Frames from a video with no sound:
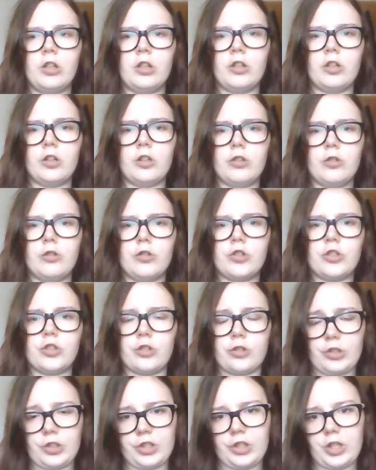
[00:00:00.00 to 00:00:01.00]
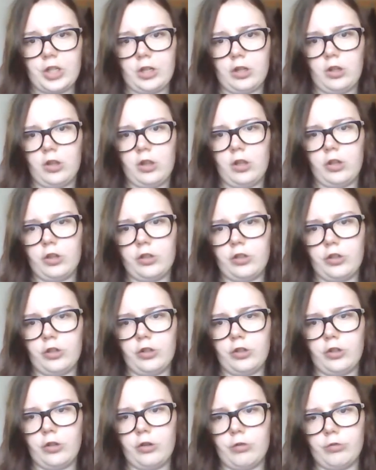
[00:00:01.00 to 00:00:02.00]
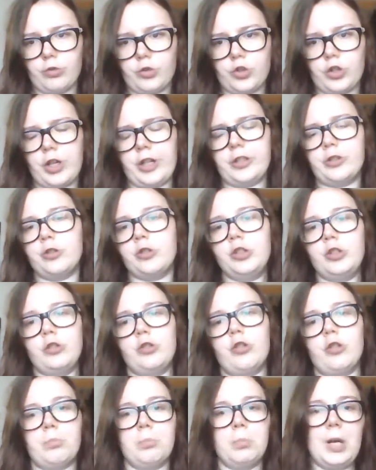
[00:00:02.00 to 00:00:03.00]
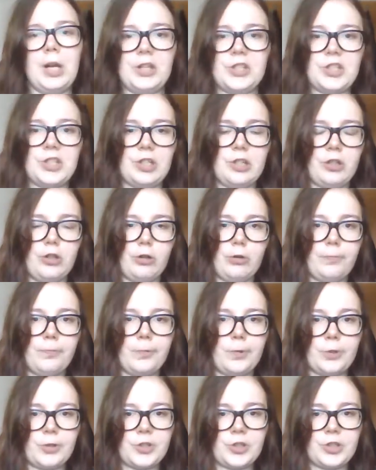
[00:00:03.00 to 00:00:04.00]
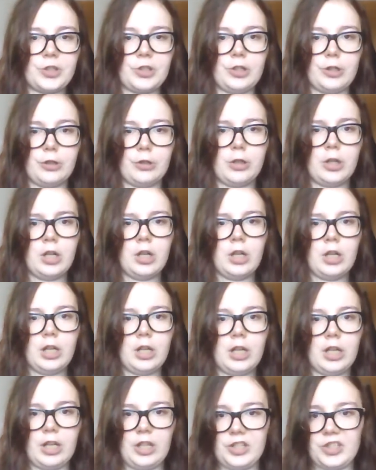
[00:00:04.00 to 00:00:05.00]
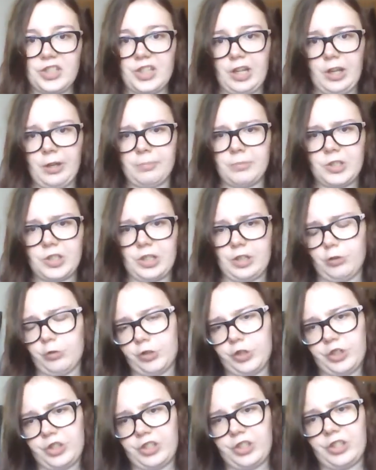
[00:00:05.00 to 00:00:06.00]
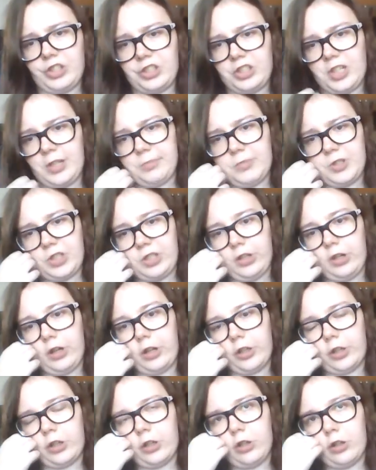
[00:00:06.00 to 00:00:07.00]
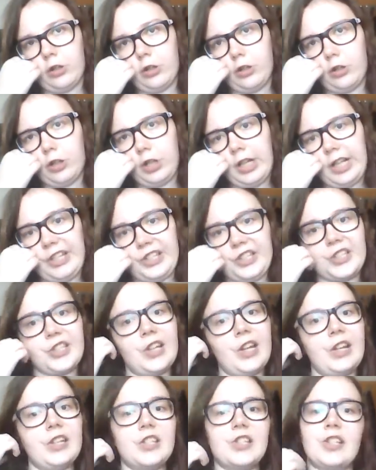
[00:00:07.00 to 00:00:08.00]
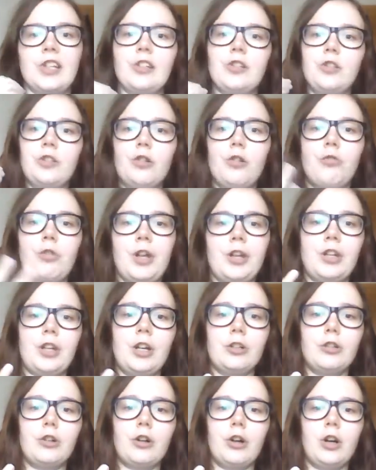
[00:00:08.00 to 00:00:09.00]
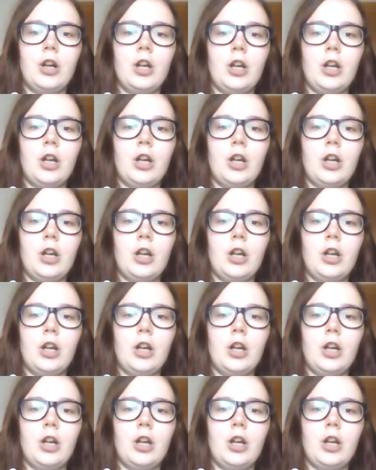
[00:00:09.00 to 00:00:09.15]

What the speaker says: you should still try to do your best in your first year exams, and not just exams like essays and any other